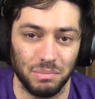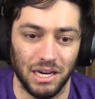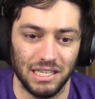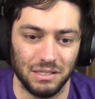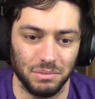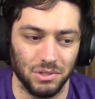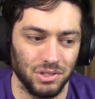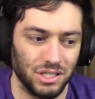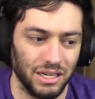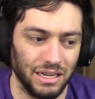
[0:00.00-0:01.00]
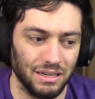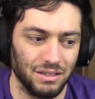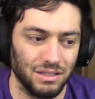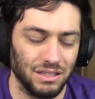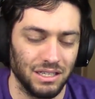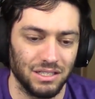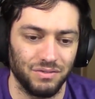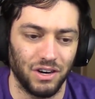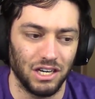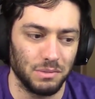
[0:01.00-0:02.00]
possible to get as
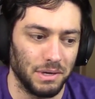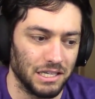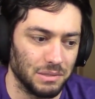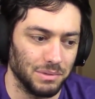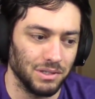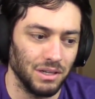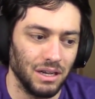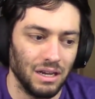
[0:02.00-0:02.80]
far as possible.